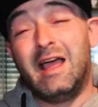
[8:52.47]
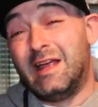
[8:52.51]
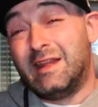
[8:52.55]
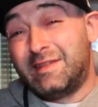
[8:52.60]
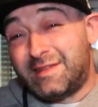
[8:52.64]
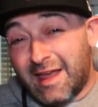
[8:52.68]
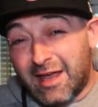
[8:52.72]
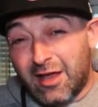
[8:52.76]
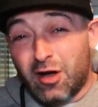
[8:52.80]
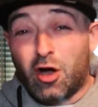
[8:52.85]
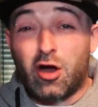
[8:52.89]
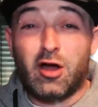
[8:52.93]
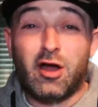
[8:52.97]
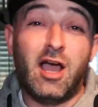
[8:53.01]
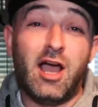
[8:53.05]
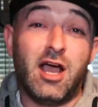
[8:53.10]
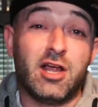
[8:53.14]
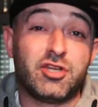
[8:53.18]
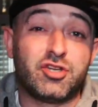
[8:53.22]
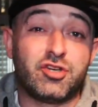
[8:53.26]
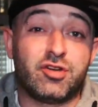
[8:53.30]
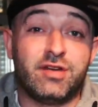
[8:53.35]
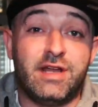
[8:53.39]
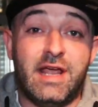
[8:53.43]
They are
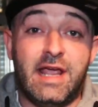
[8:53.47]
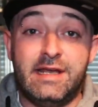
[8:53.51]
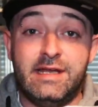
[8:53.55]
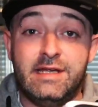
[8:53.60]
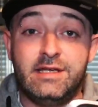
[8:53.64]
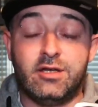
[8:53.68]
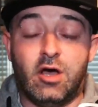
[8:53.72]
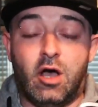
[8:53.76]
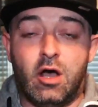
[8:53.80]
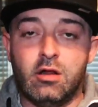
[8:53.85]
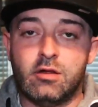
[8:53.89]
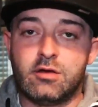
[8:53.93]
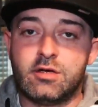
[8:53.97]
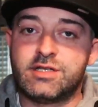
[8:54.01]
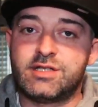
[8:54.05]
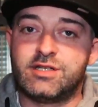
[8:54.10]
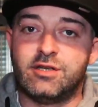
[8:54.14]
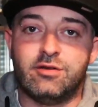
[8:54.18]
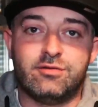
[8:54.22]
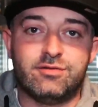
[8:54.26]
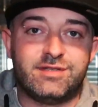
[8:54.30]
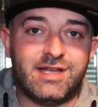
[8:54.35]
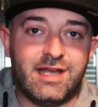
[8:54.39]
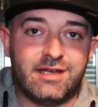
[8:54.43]
$180,
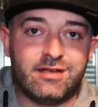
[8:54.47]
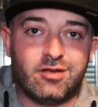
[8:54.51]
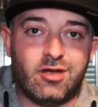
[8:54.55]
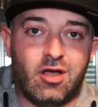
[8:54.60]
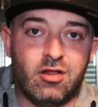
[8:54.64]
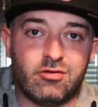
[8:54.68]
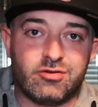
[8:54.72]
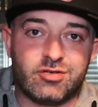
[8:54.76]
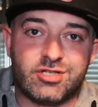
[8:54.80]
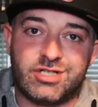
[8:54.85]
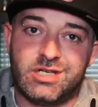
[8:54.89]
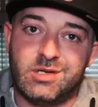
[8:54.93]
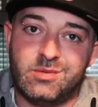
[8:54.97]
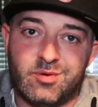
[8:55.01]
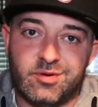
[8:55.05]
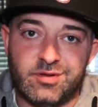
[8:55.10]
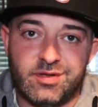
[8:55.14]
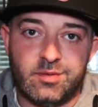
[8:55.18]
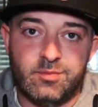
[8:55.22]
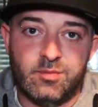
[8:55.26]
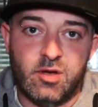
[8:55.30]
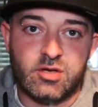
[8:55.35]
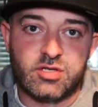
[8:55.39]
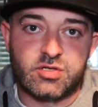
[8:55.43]
so $10
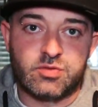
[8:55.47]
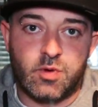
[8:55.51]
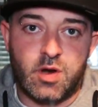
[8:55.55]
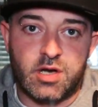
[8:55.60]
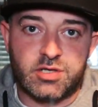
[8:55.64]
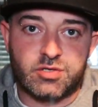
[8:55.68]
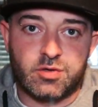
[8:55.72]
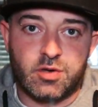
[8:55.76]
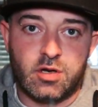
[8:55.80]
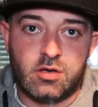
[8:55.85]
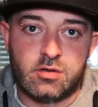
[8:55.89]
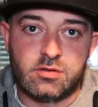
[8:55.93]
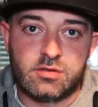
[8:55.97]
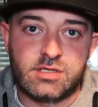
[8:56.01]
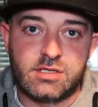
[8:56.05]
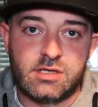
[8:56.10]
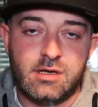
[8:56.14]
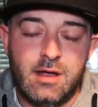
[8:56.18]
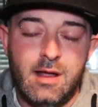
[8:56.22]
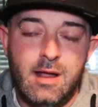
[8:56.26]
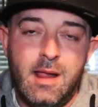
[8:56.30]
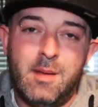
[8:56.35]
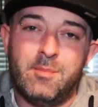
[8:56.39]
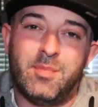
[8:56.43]
cheaper than most retros,